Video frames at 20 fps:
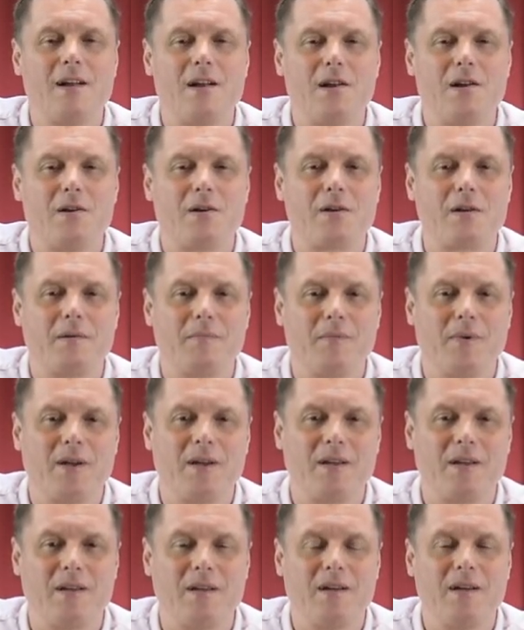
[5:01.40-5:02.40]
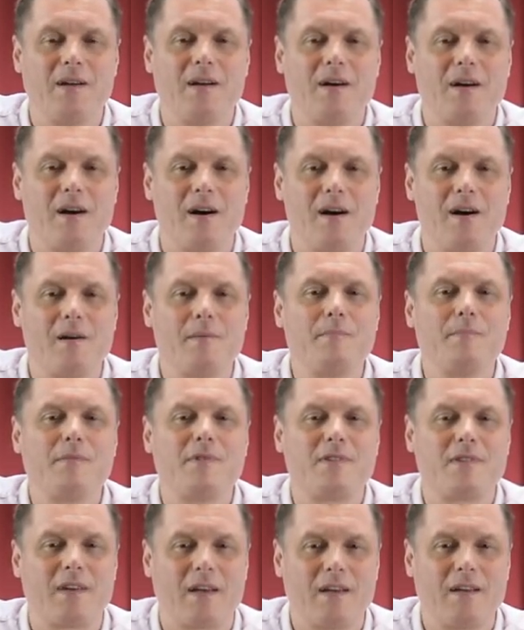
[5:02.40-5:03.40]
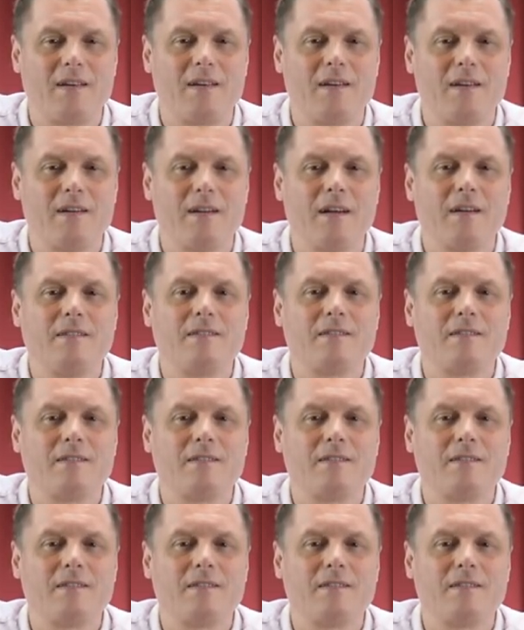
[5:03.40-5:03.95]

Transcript: Look at me. I'm taking a